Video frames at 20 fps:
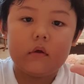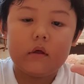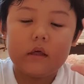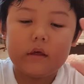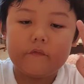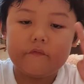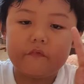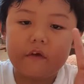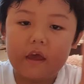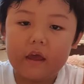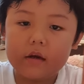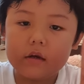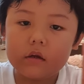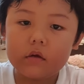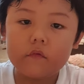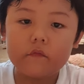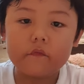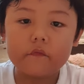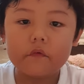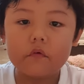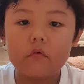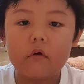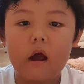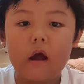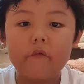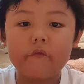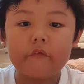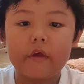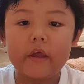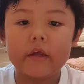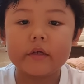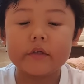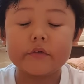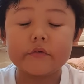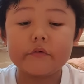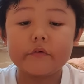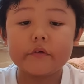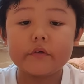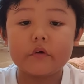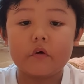If any of you have
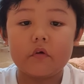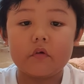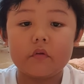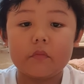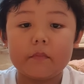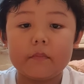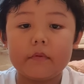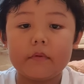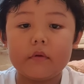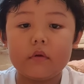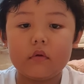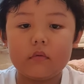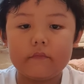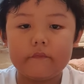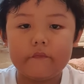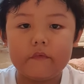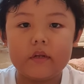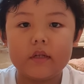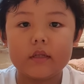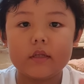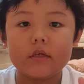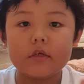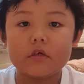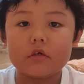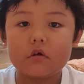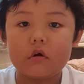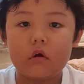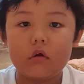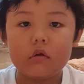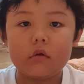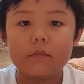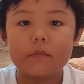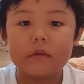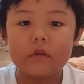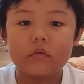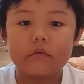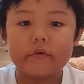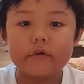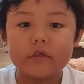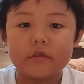extra Jollibee, vintage Jollibee
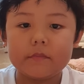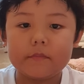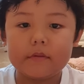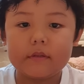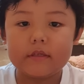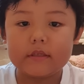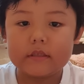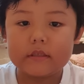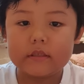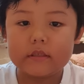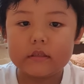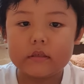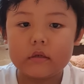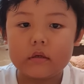toys, please